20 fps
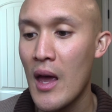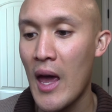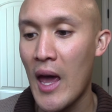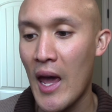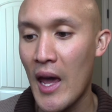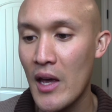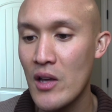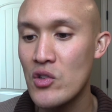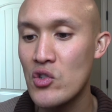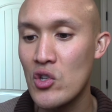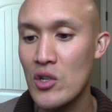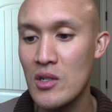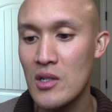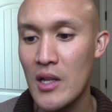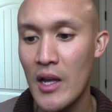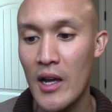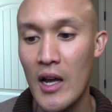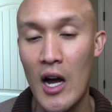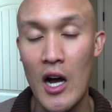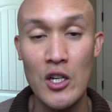And just
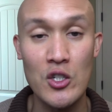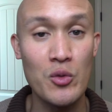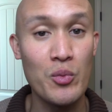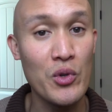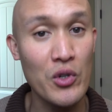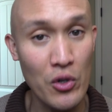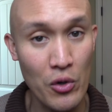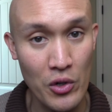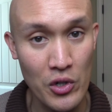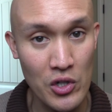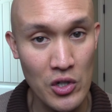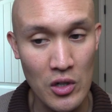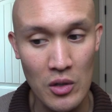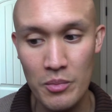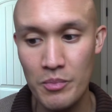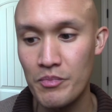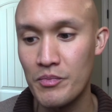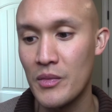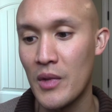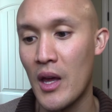like
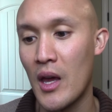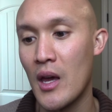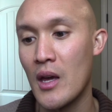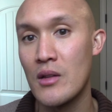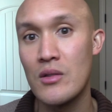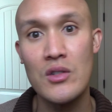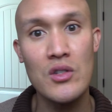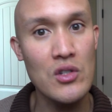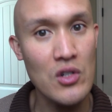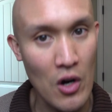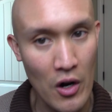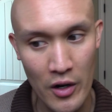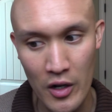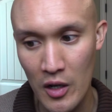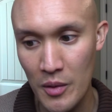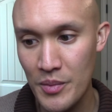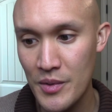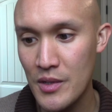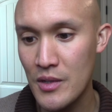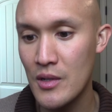entrepreneurship and
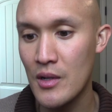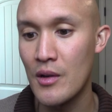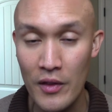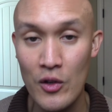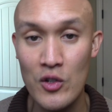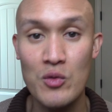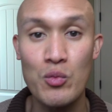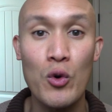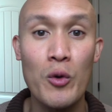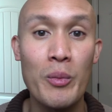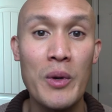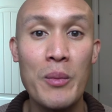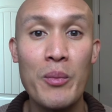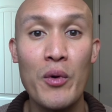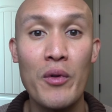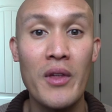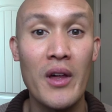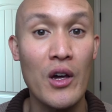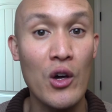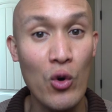startups, there's more
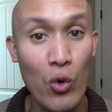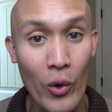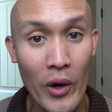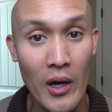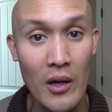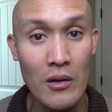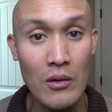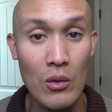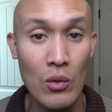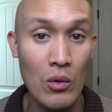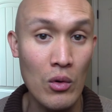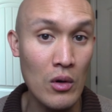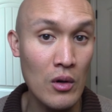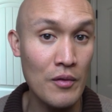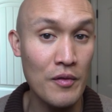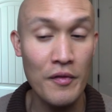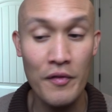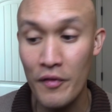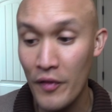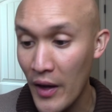people that quit or
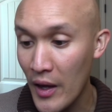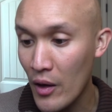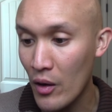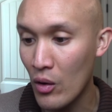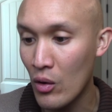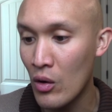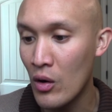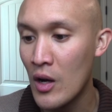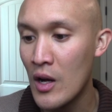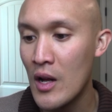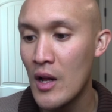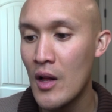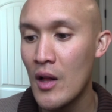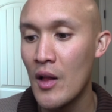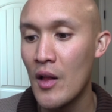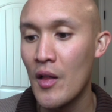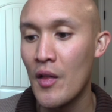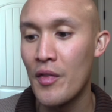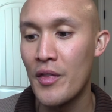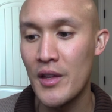fail
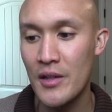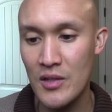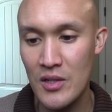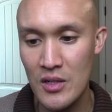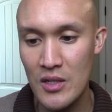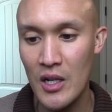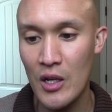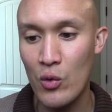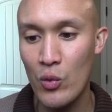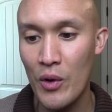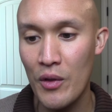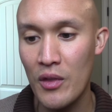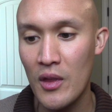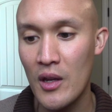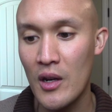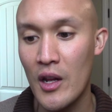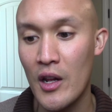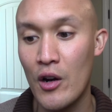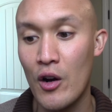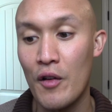than stick with
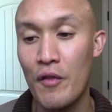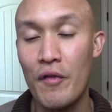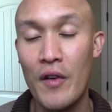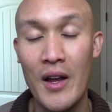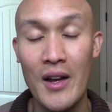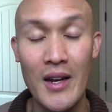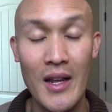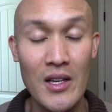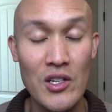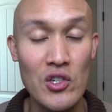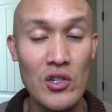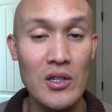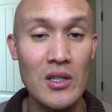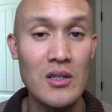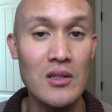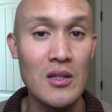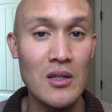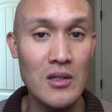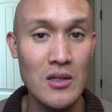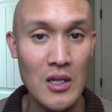it and are financially
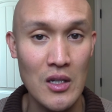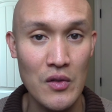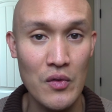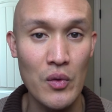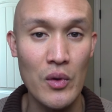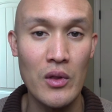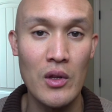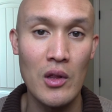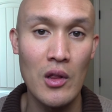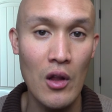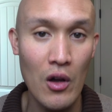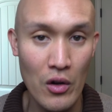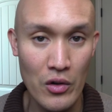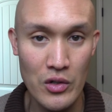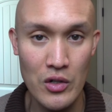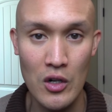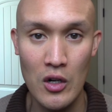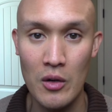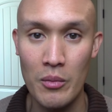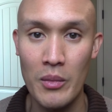successful in the long
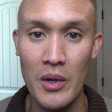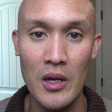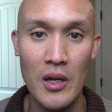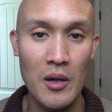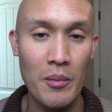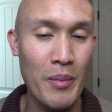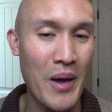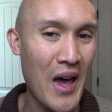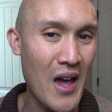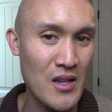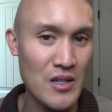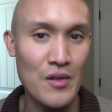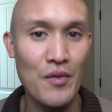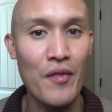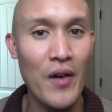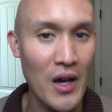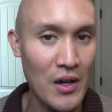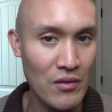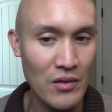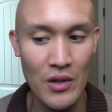term, meaning past
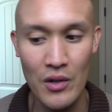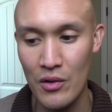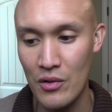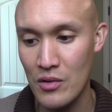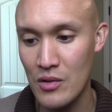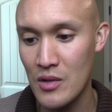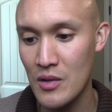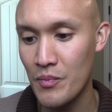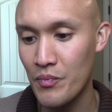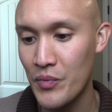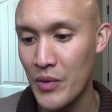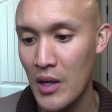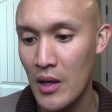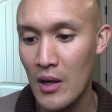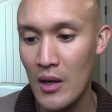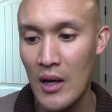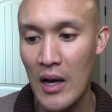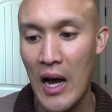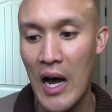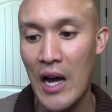five years.
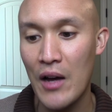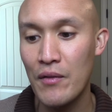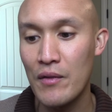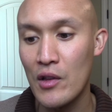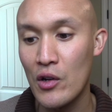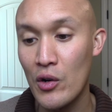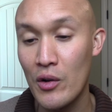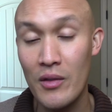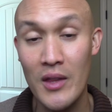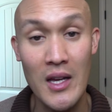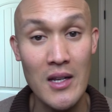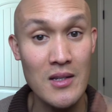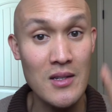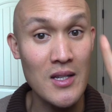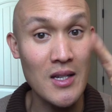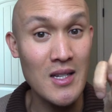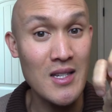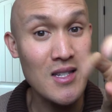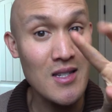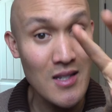I've learned that
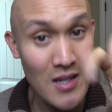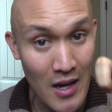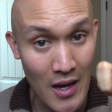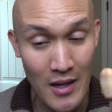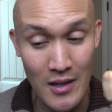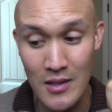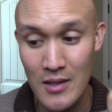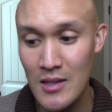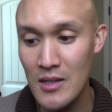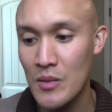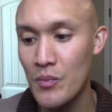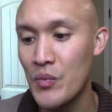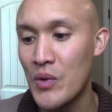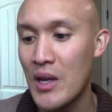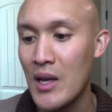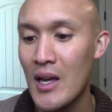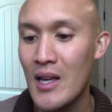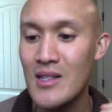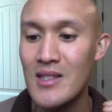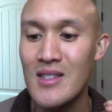success
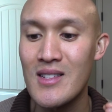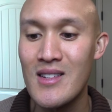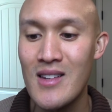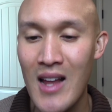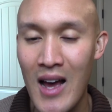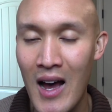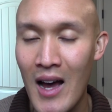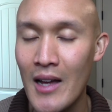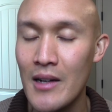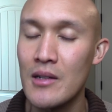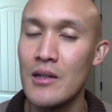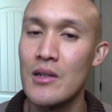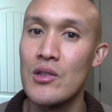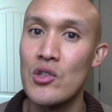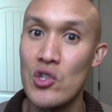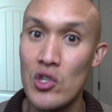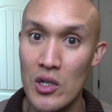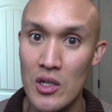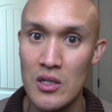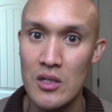is not
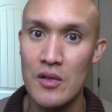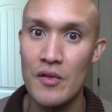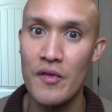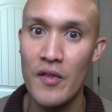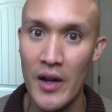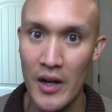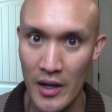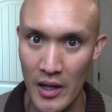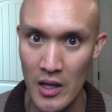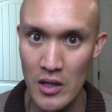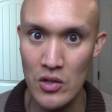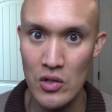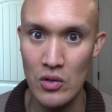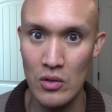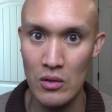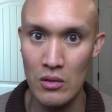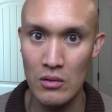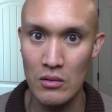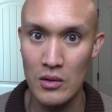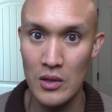just
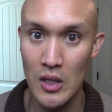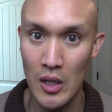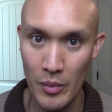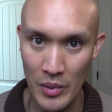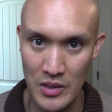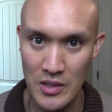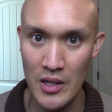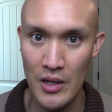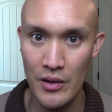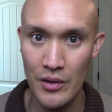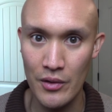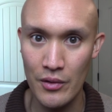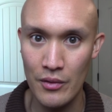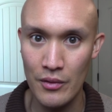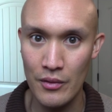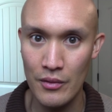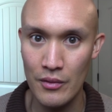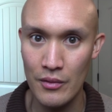financial, let me tell you,